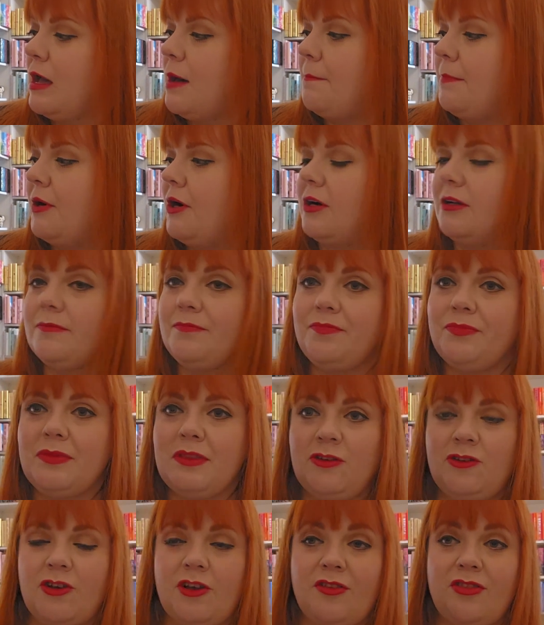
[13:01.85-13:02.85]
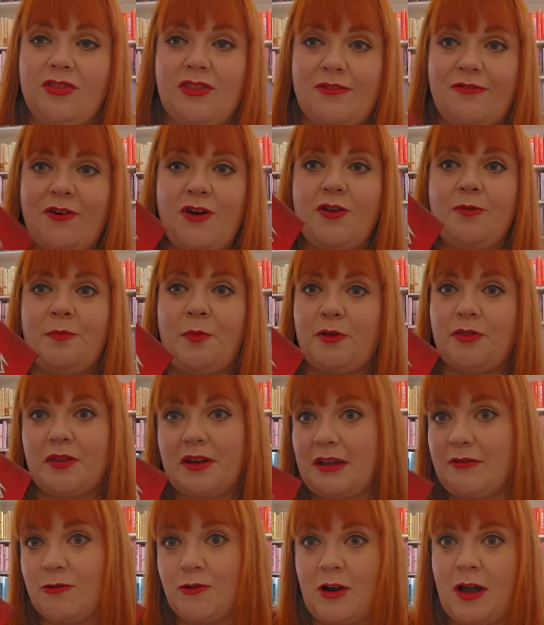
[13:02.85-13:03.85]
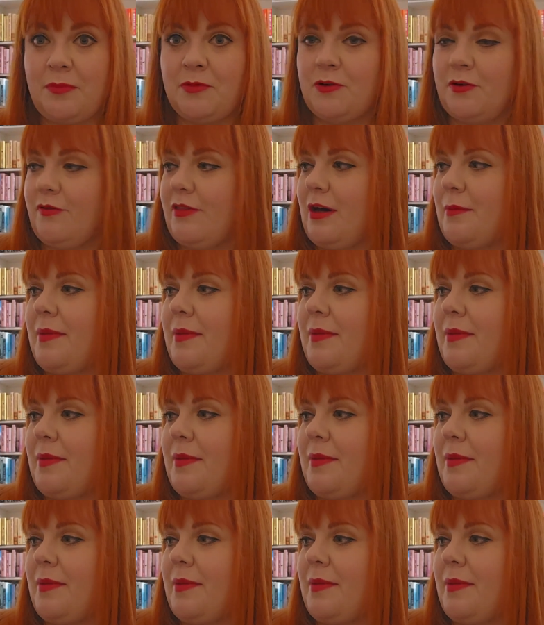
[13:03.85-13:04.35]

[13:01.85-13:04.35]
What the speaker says: But just the first book that I've grabbed off that